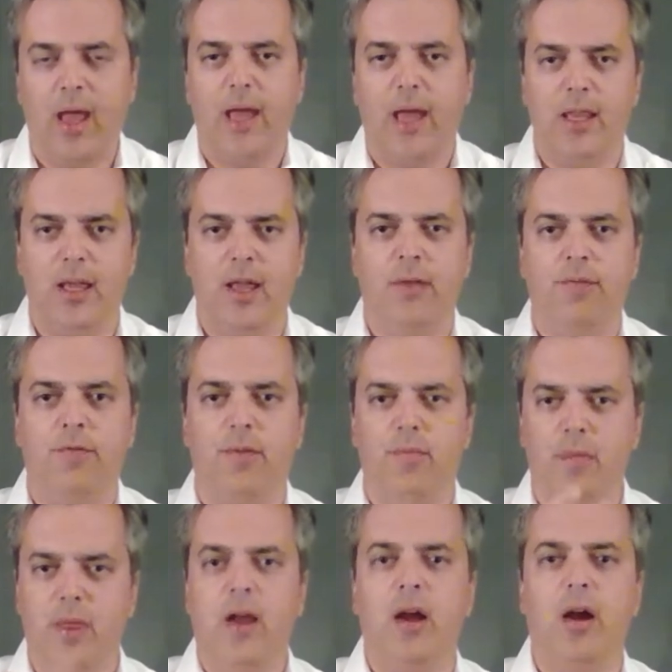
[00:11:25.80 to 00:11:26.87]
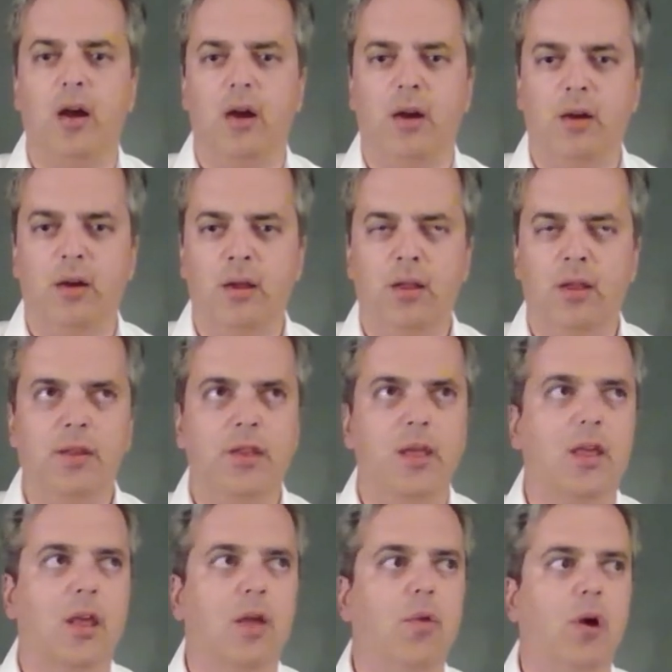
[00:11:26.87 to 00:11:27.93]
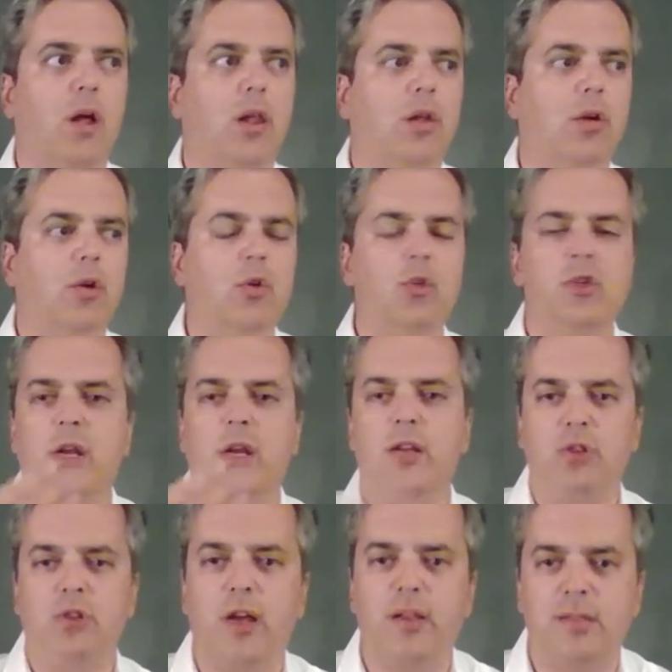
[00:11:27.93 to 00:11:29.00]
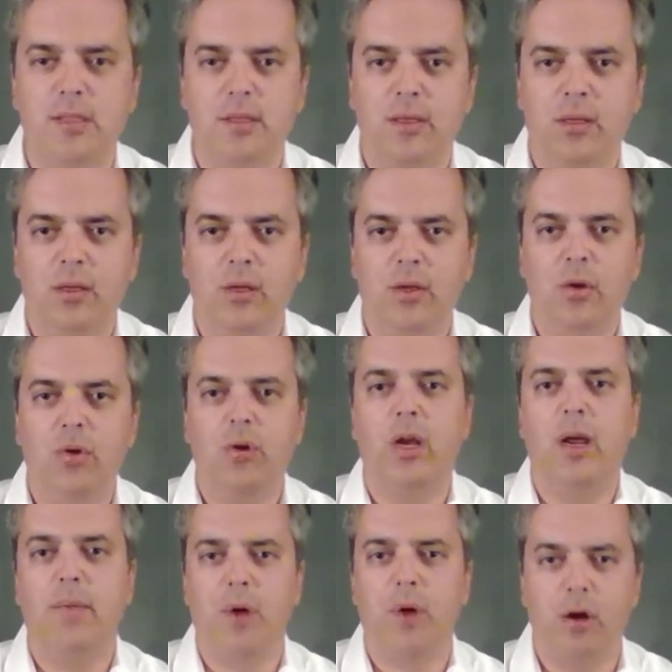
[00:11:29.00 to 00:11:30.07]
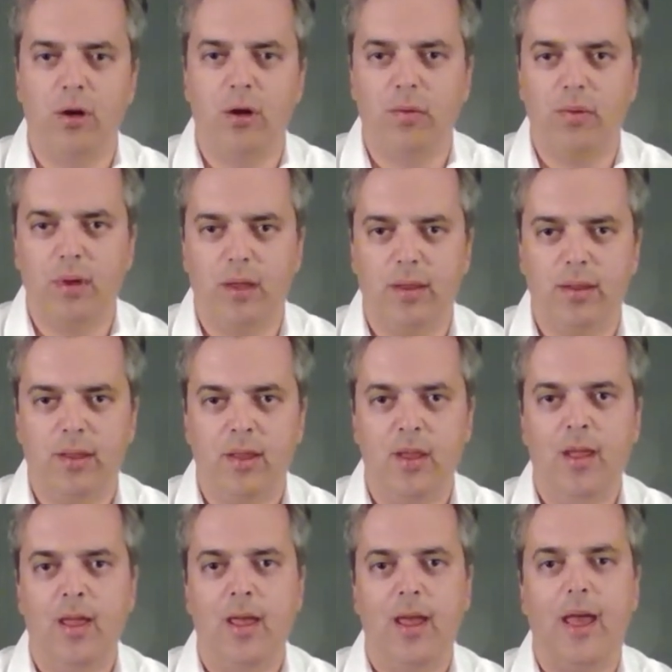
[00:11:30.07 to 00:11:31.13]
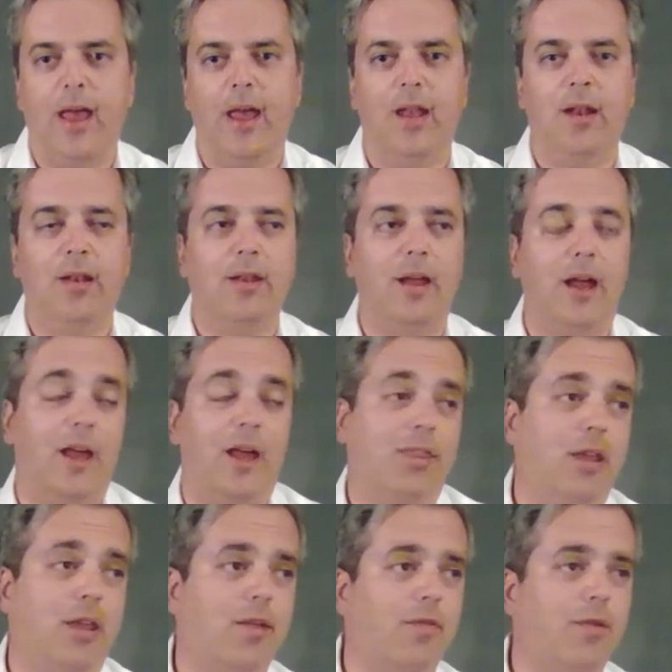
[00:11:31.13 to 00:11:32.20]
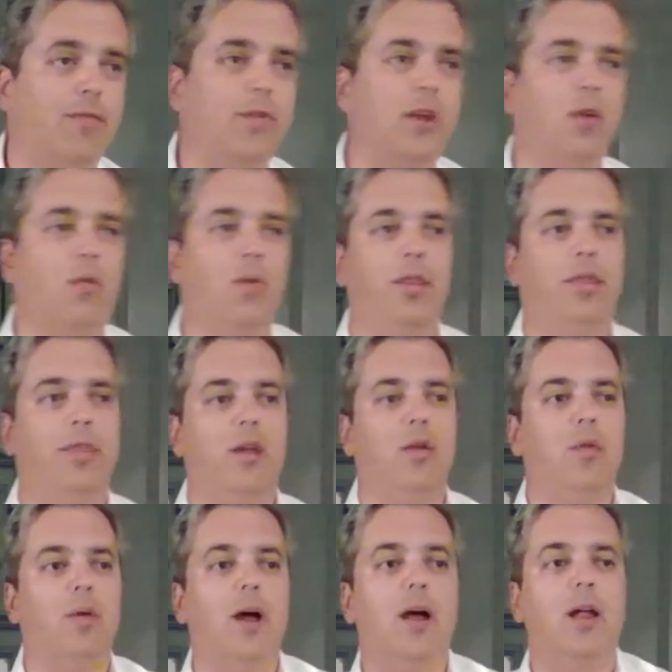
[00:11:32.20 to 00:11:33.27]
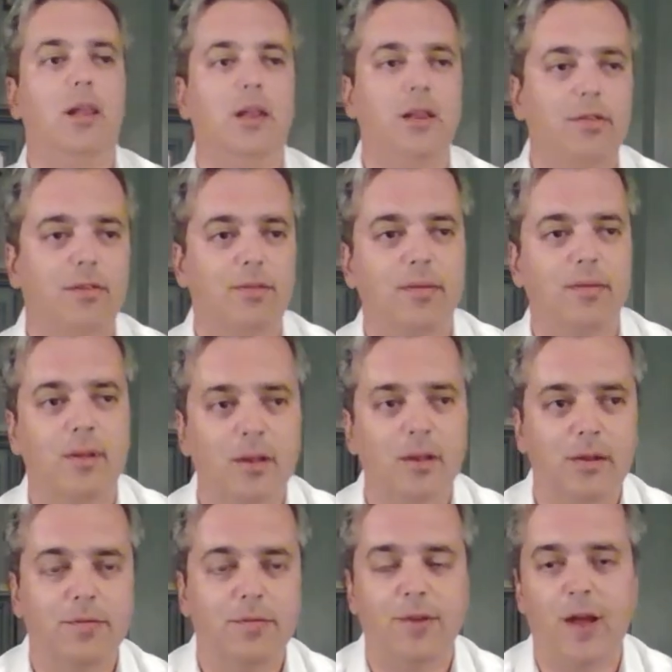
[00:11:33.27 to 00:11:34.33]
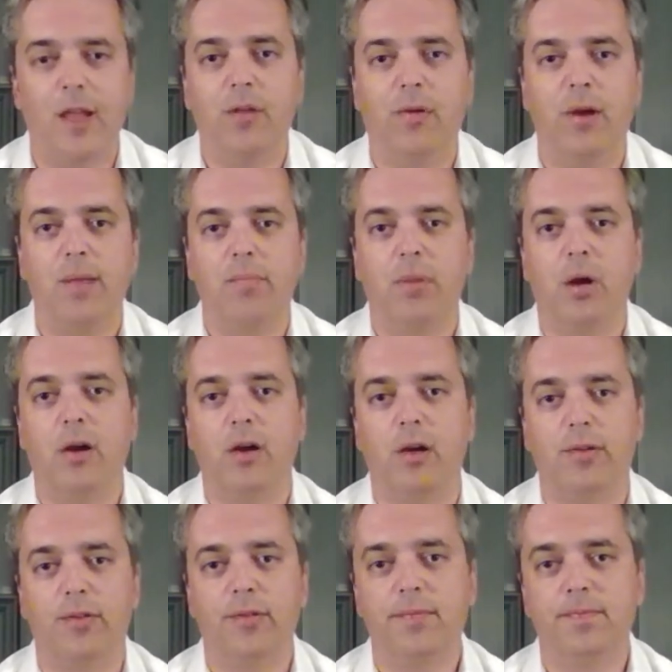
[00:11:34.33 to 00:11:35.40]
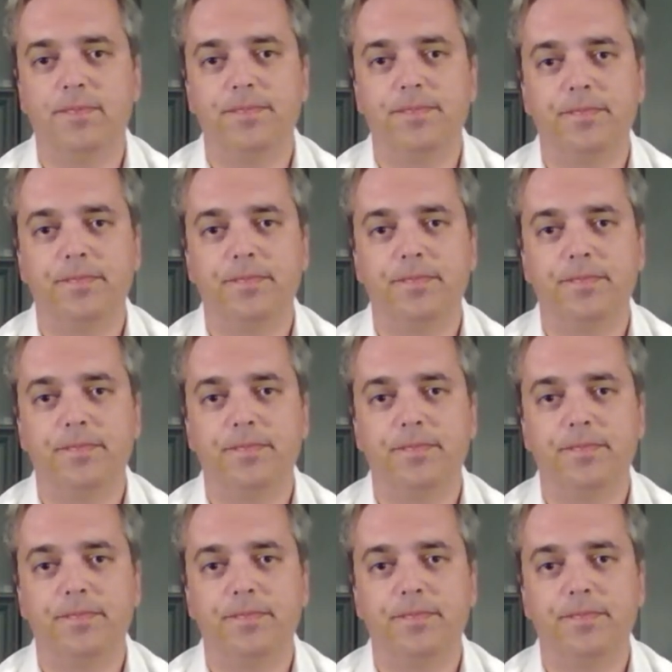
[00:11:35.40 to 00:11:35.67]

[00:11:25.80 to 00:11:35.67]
And then from there, thinking, well, who should I trust? Who can I partner with? And I think if we've done one thing well, it's find the right partners.